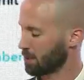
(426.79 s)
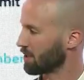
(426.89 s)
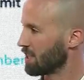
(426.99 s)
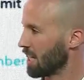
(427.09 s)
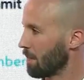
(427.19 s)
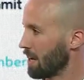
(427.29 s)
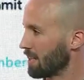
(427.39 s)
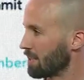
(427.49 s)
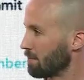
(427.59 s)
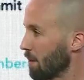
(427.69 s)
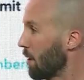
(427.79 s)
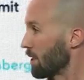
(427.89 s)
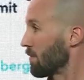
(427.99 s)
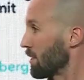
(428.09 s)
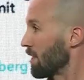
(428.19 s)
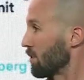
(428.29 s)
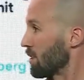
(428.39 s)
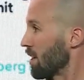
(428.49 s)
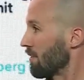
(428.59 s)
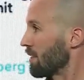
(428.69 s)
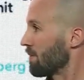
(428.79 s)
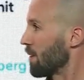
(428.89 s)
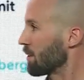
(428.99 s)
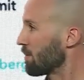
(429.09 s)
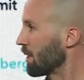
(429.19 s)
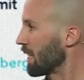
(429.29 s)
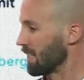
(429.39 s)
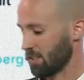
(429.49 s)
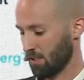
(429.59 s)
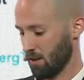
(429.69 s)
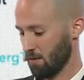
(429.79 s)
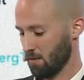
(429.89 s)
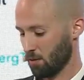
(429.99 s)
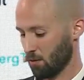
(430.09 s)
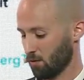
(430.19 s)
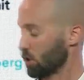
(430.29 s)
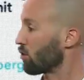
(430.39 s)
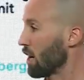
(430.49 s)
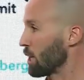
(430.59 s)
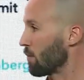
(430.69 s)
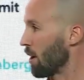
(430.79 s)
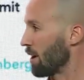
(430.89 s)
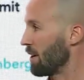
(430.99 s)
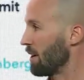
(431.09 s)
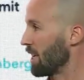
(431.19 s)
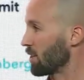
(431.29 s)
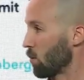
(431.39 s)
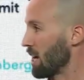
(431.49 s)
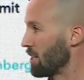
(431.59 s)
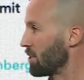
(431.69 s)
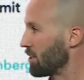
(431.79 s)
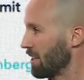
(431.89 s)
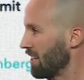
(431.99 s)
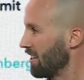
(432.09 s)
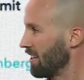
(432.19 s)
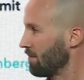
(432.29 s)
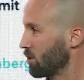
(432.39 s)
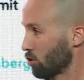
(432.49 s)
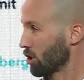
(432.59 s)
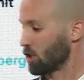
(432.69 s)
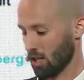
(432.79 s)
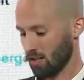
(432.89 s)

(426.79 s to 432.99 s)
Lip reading: because the CMA is a part of the civil service, ultimately, and so you're sort of restrained by its wage structure.